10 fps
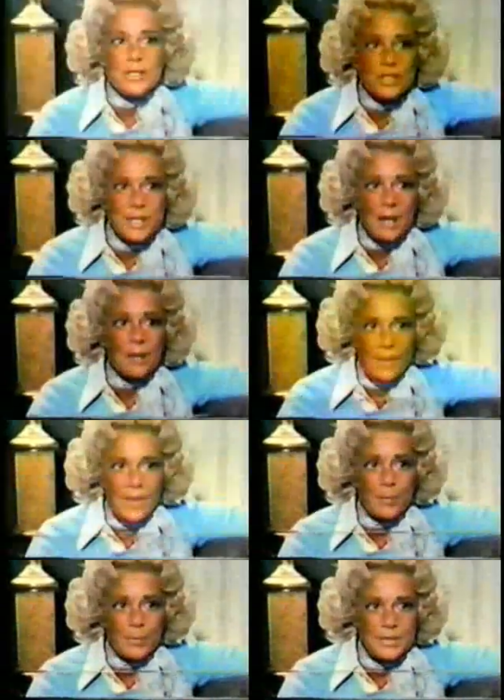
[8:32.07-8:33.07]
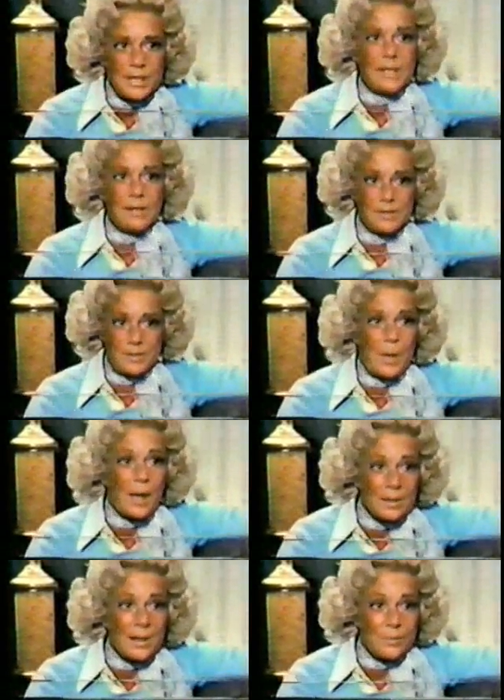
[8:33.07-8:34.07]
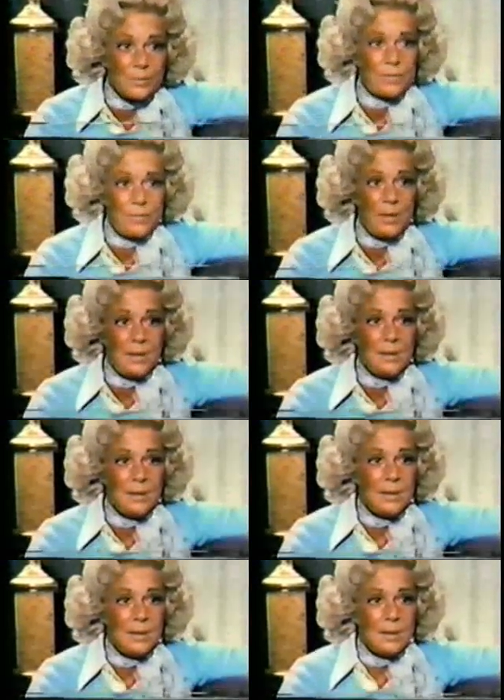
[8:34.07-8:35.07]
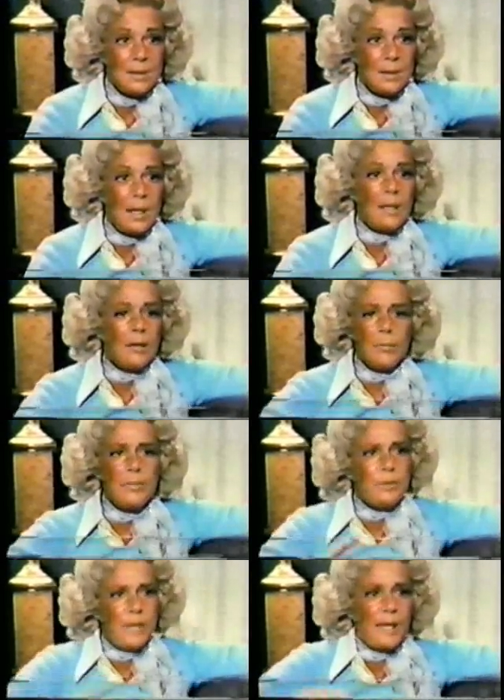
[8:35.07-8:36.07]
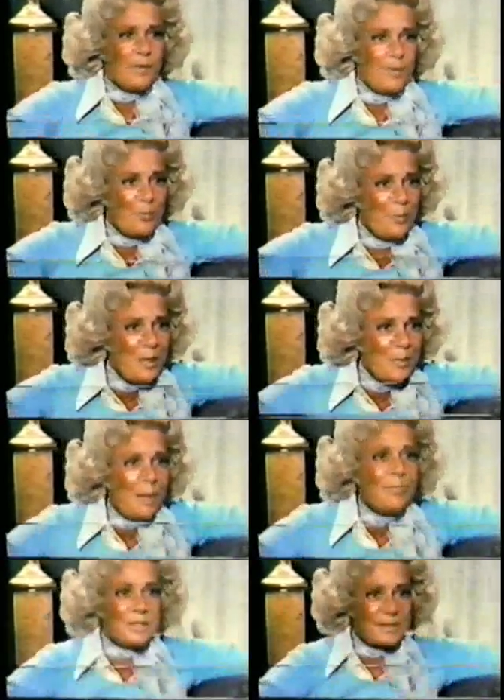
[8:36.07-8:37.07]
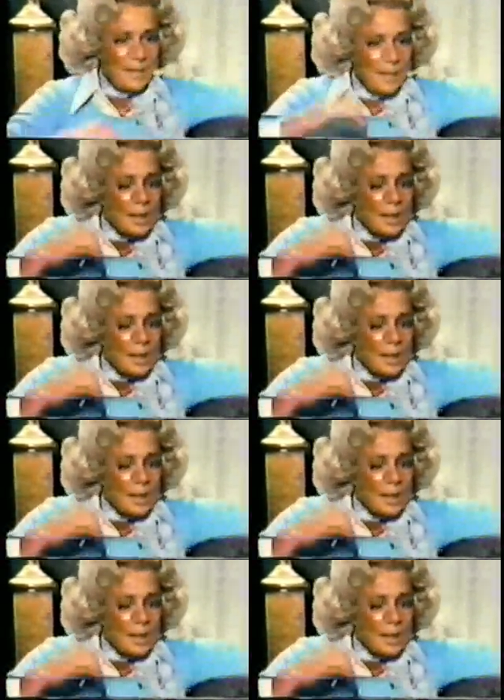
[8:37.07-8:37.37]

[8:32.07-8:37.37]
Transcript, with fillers: share that particular spotlight with me. I don't mean you can't have other people. I'm just saying